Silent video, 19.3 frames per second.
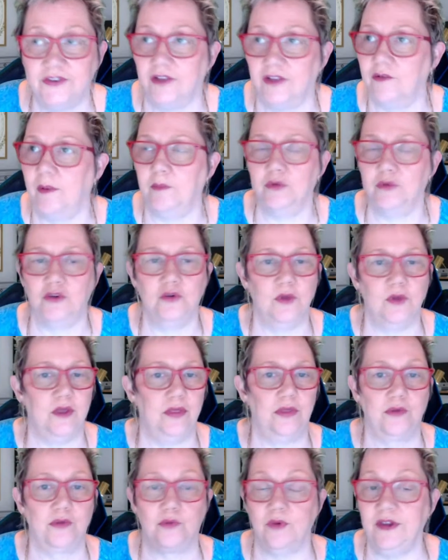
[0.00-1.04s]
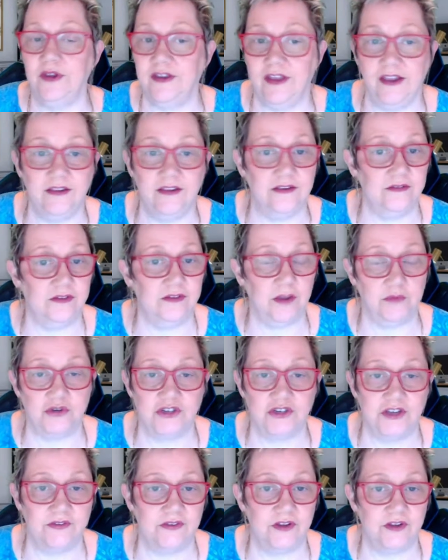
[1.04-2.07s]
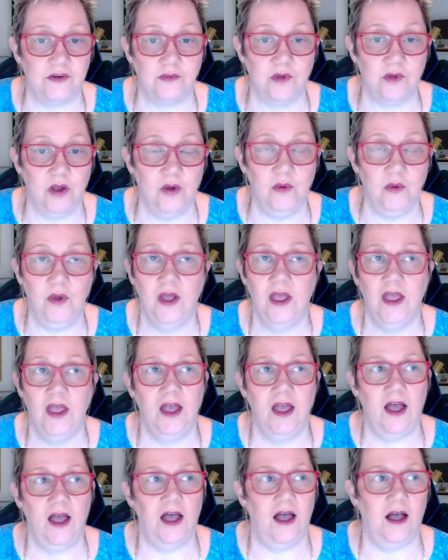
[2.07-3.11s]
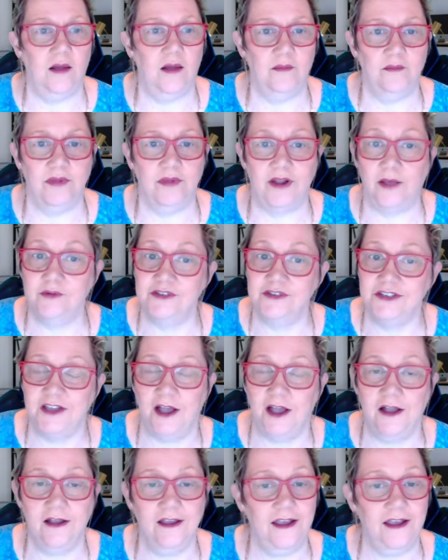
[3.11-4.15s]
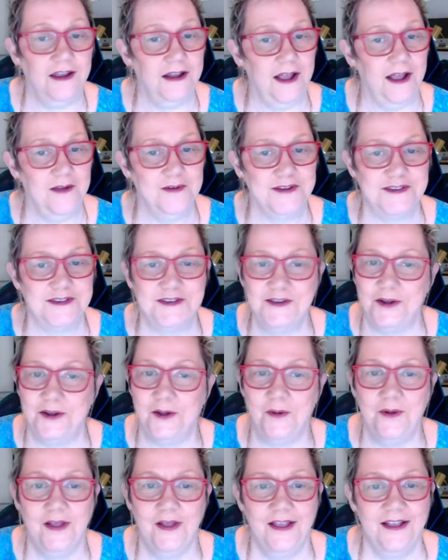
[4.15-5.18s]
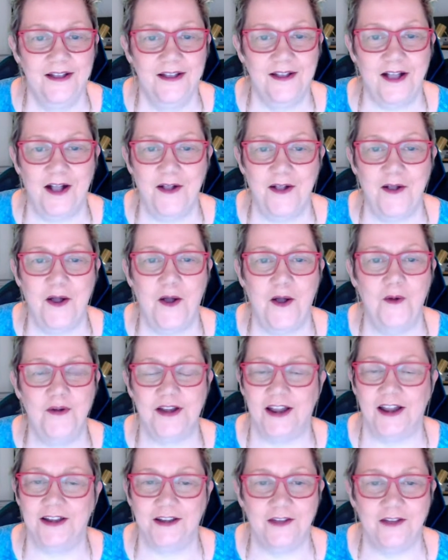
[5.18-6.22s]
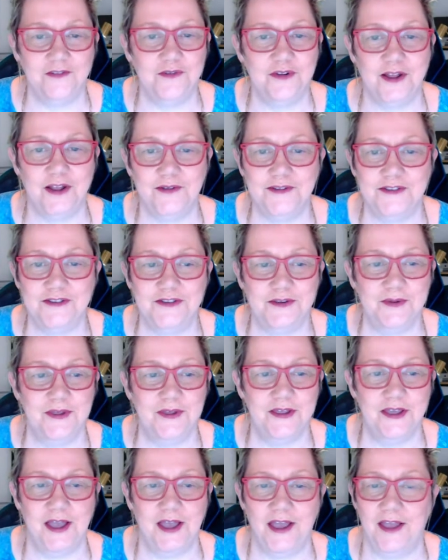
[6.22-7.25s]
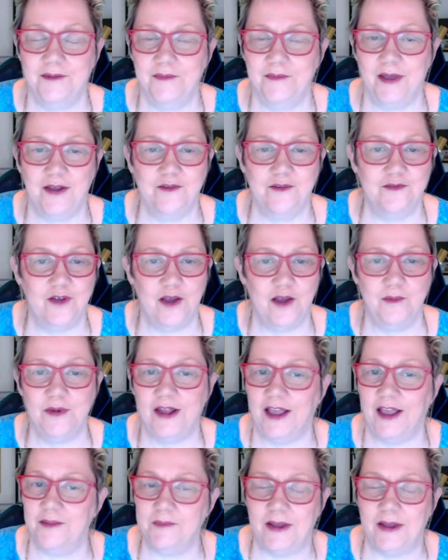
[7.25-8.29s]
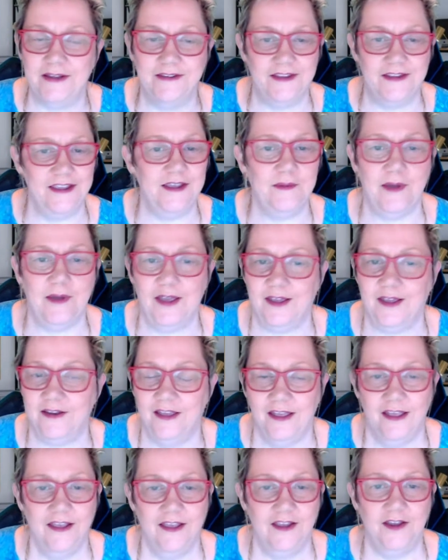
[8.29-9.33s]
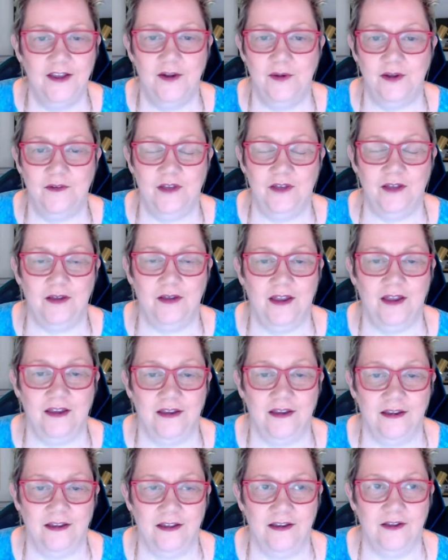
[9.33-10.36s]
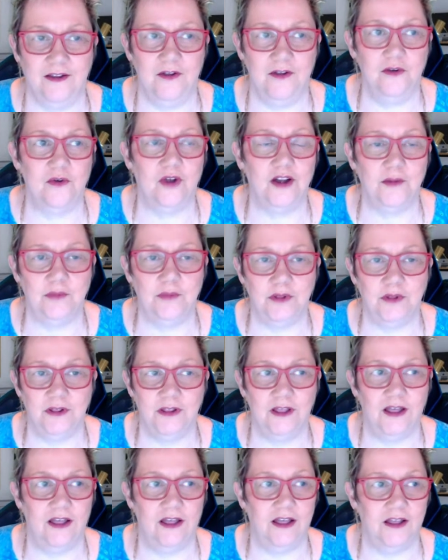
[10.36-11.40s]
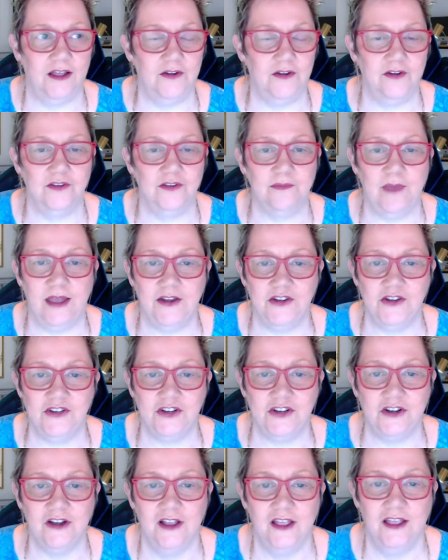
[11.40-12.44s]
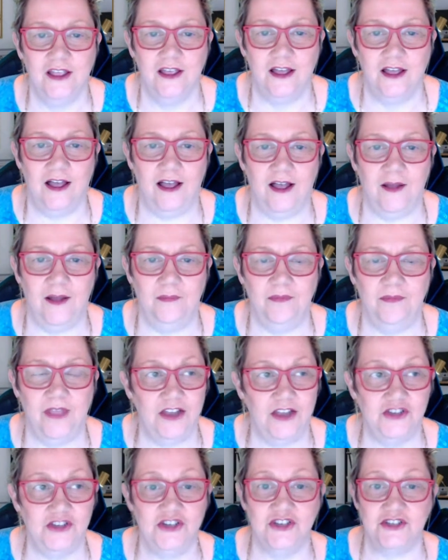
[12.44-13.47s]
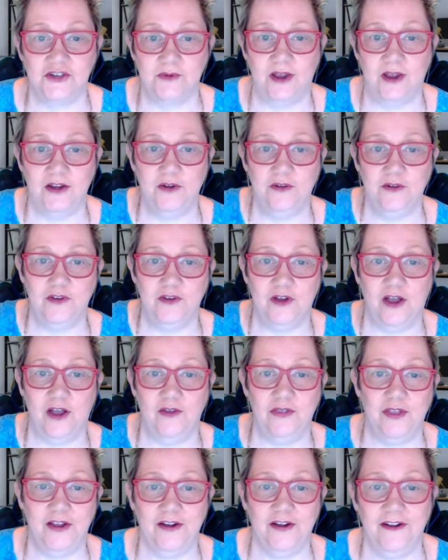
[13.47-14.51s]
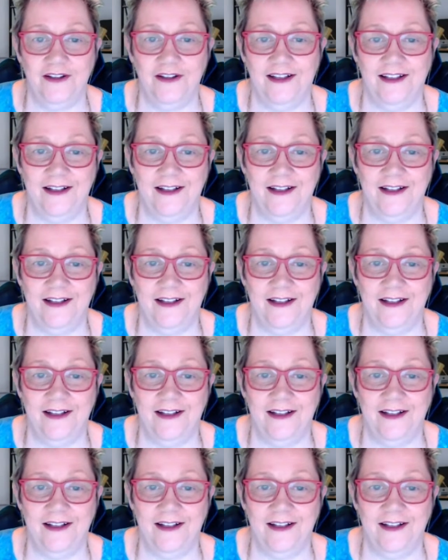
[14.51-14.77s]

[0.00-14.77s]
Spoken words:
remember doing 3 days of double shifts in a row. But I was young and I was, gung ho, and I loved what I was doing. I had my environment. I had my team. I had, an incredible nurse manager, Angie Serrano. If you're out there,